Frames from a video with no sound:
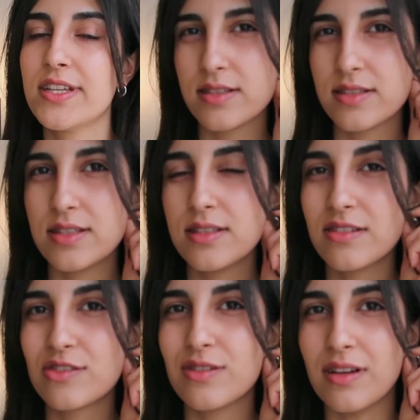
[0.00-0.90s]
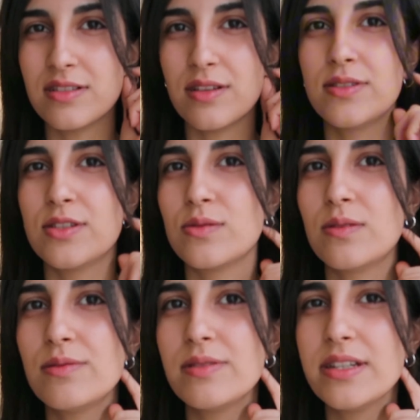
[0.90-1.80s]
I can see the trace of the
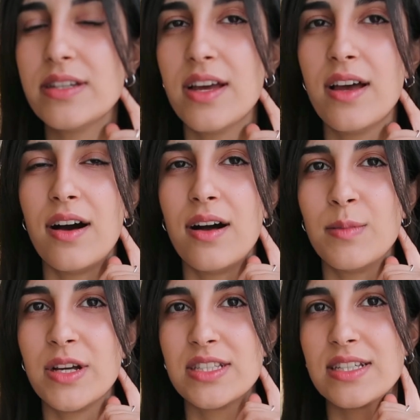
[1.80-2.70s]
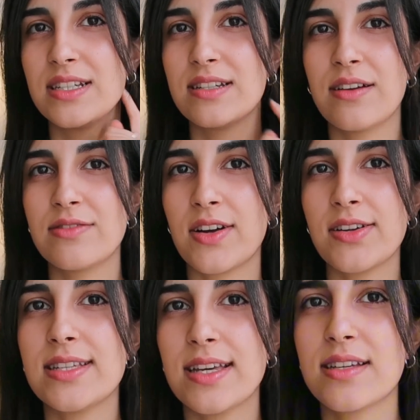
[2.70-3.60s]
jewelry on my skin after
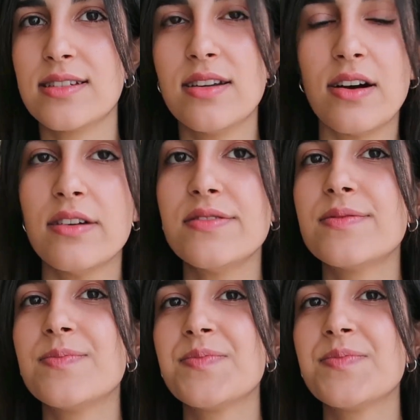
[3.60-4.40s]
I take it off,